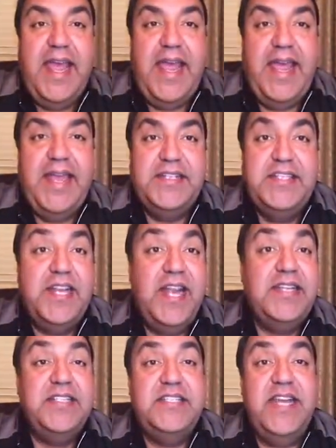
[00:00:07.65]
And
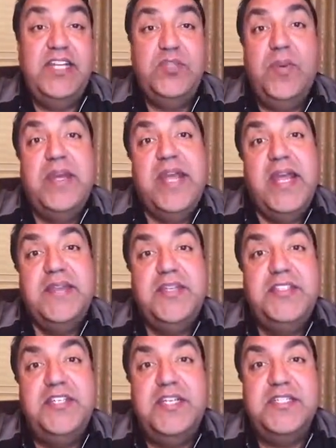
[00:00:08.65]
today is day 28 in the
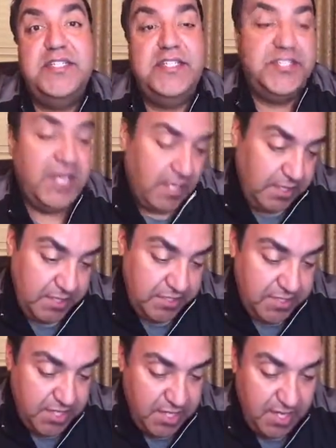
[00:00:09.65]
GSD
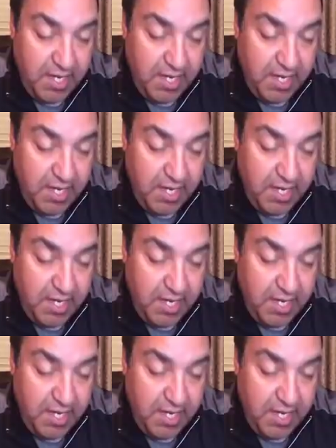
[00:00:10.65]
challenge.